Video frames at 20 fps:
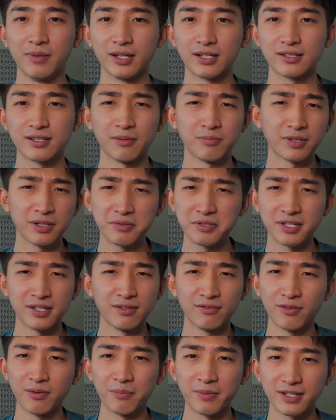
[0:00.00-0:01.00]
Sometimes it
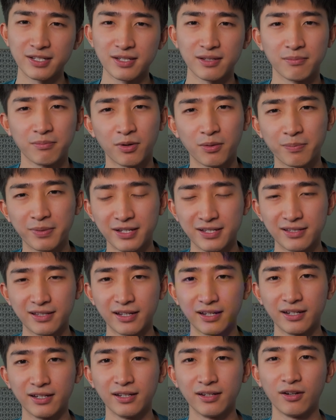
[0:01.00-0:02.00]
even makes it more
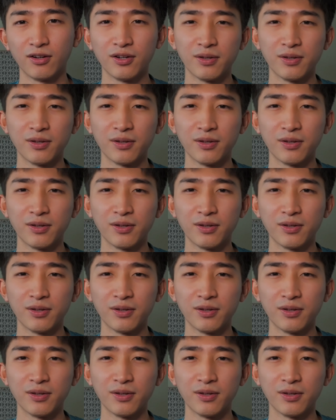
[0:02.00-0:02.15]
pixelated,